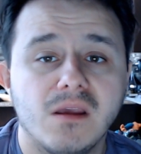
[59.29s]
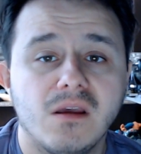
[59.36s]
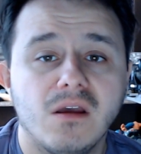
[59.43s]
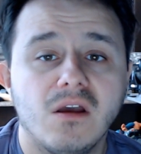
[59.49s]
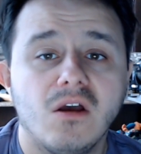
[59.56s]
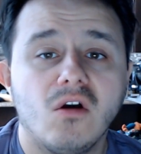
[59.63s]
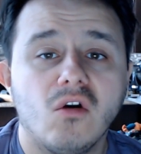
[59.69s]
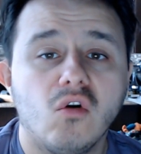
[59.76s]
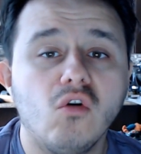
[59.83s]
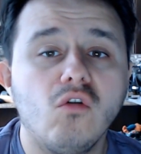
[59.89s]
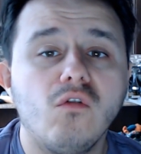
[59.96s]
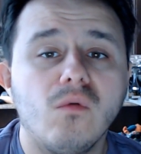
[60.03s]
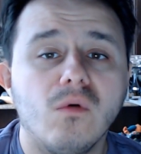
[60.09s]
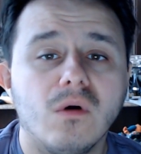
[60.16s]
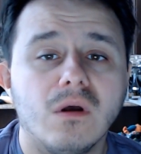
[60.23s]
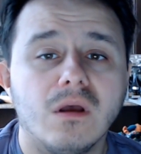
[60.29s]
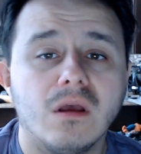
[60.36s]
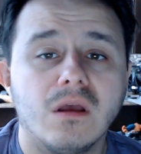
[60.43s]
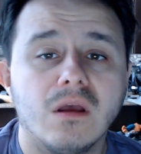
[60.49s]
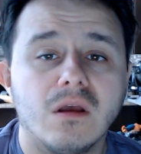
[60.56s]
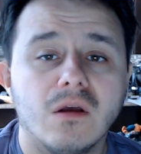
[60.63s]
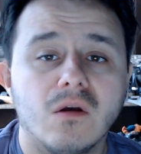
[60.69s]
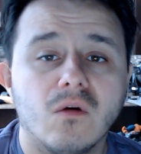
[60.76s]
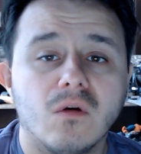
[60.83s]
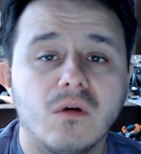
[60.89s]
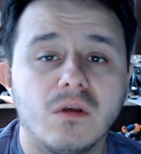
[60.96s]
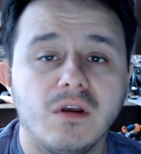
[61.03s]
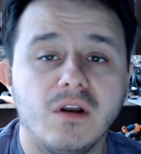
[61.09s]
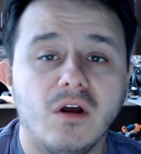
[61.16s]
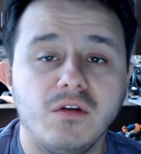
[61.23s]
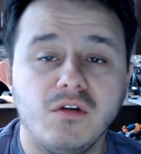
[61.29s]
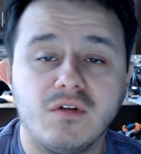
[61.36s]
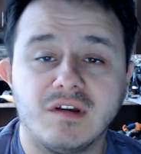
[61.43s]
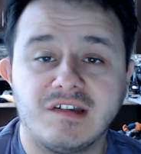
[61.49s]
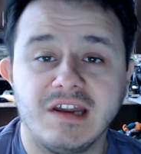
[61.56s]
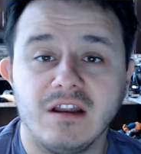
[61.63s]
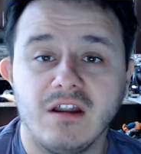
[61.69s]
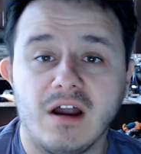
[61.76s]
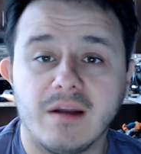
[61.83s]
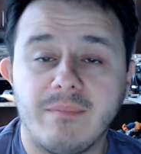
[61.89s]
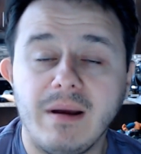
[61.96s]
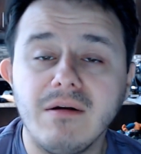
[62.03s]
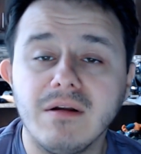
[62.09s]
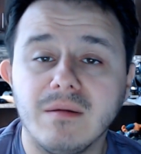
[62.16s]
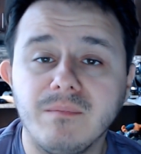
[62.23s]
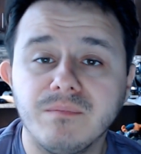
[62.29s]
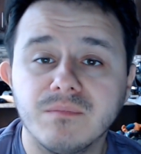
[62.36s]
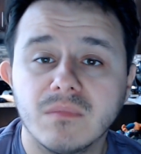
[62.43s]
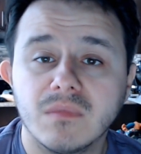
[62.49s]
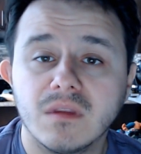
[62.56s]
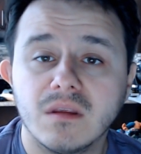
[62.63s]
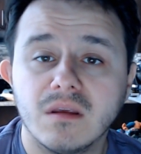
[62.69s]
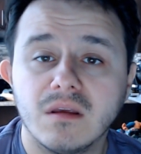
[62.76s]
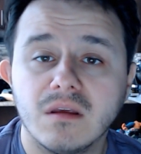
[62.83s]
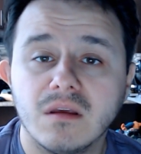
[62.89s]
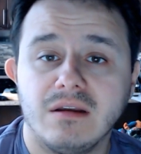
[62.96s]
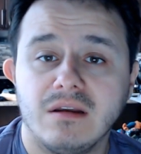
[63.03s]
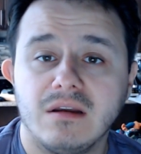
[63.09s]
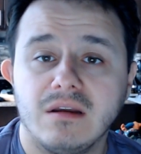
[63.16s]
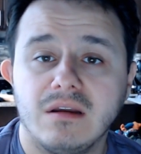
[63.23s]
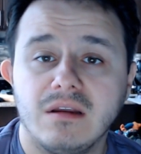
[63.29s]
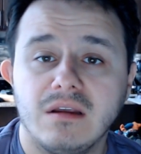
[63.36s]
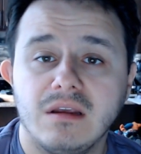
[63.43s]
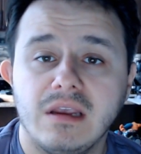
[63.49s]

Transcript: who, you know, you could say a lot about him. He was